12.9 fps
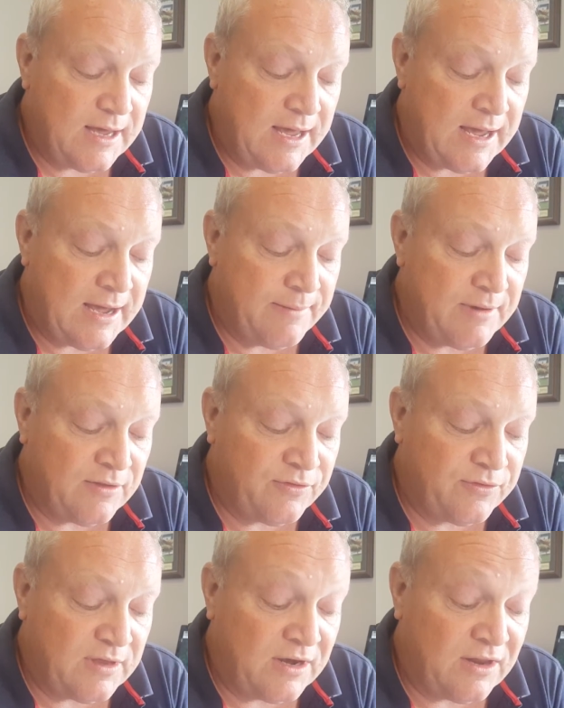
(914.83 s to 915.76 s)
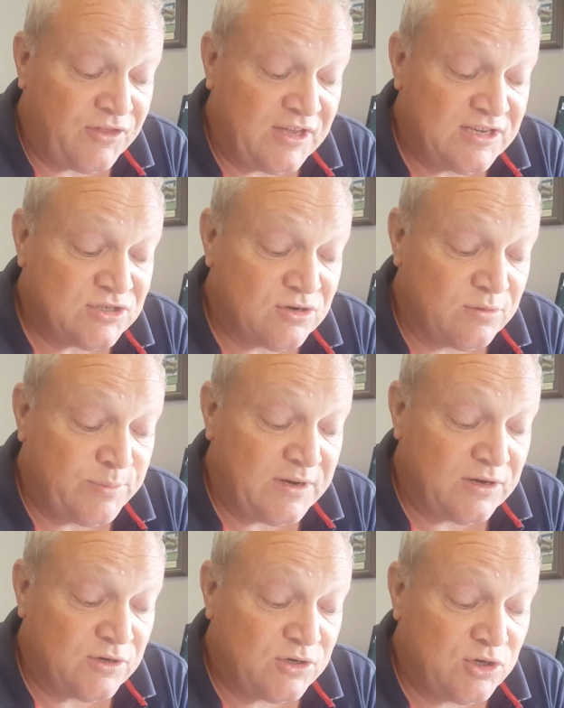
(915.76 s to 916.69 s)
and I think he's got a
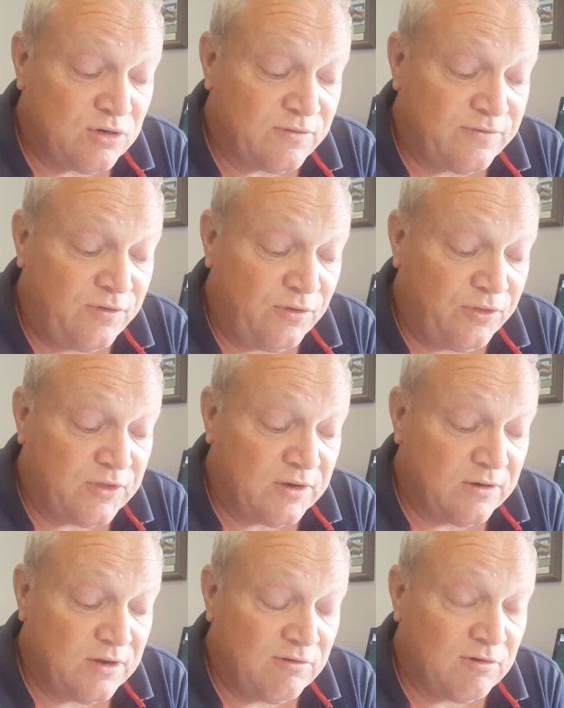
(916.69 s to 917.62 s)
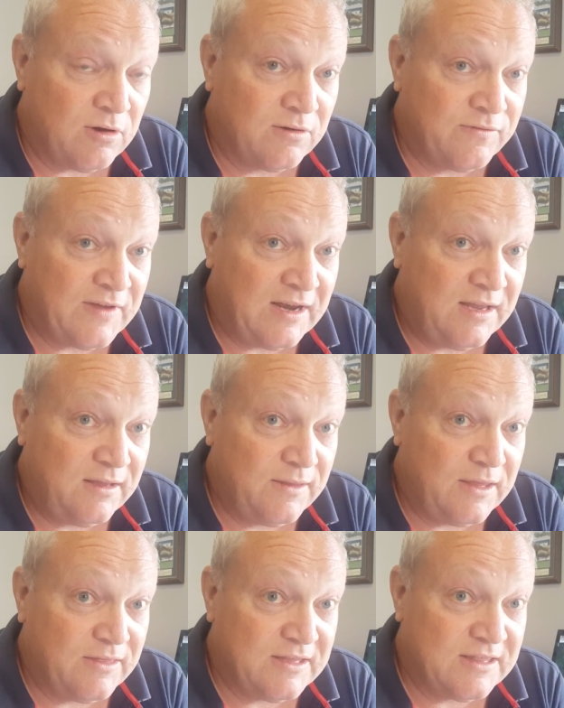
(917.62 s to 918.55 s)
better turn of foot than Heroic Valor,
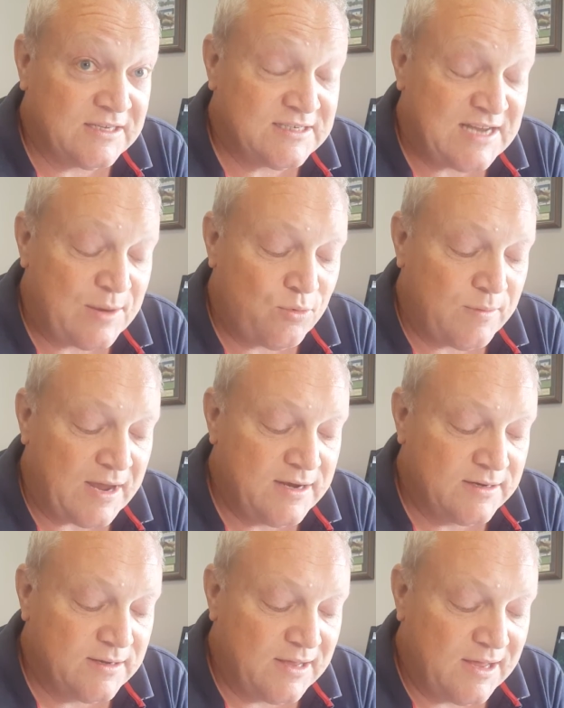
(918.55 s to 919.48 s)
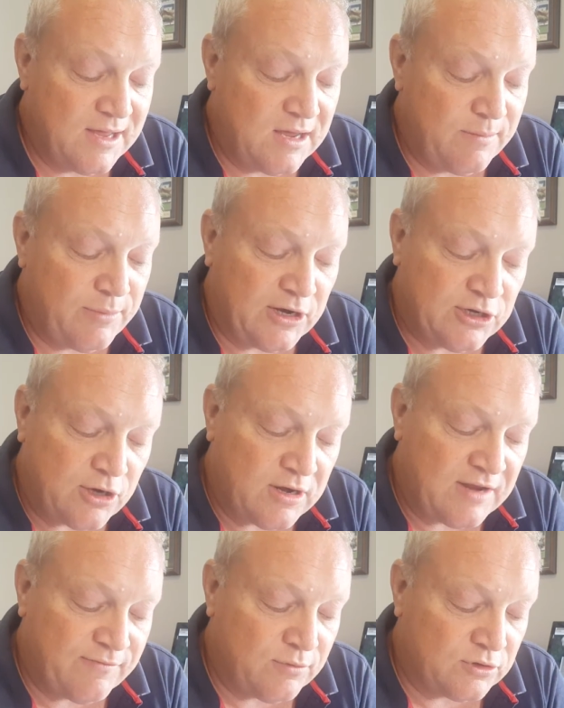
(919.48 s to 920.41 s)
the stablemate, but I
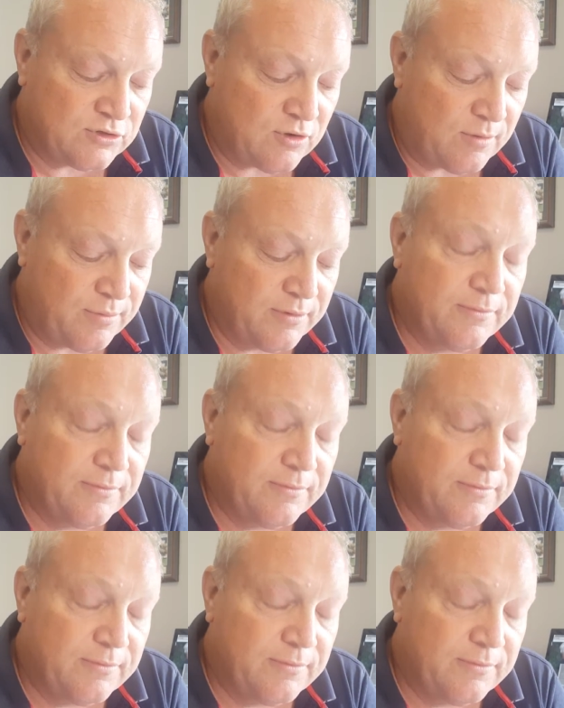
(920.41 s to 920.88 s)
don't have him on top.